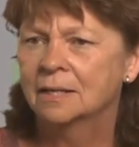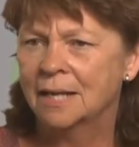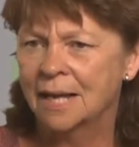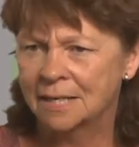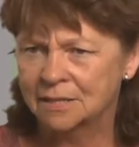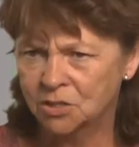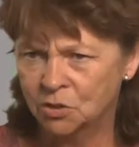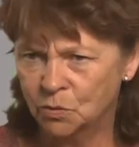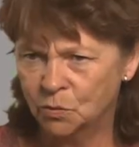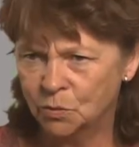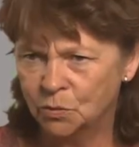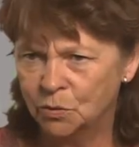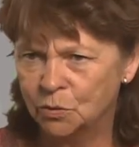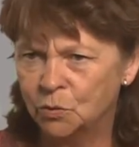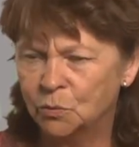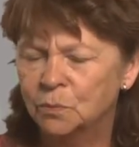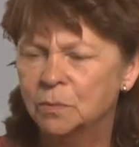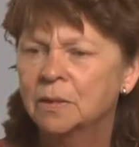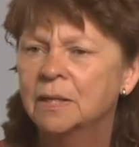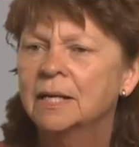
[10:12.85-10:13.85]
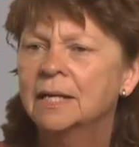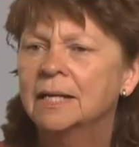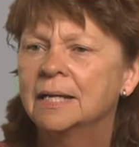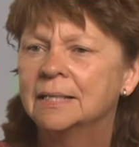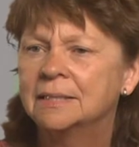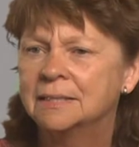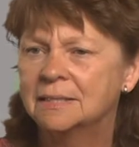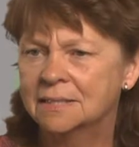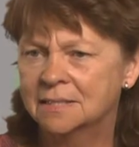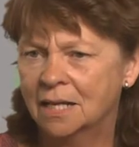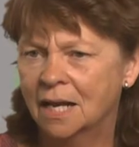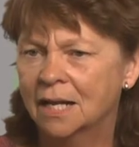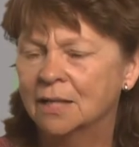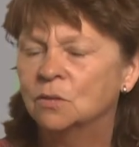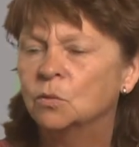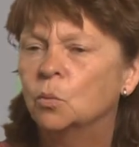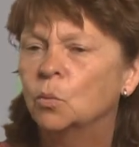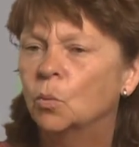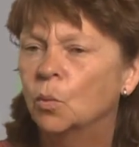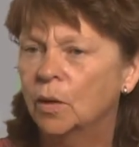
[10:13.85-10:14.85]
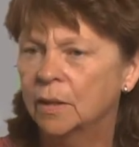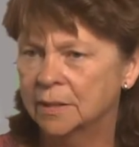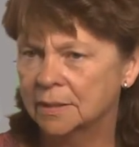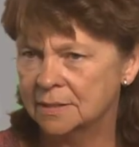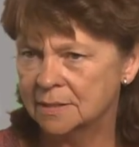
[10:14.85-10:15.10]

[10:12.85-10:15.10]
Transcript: as a group and decide what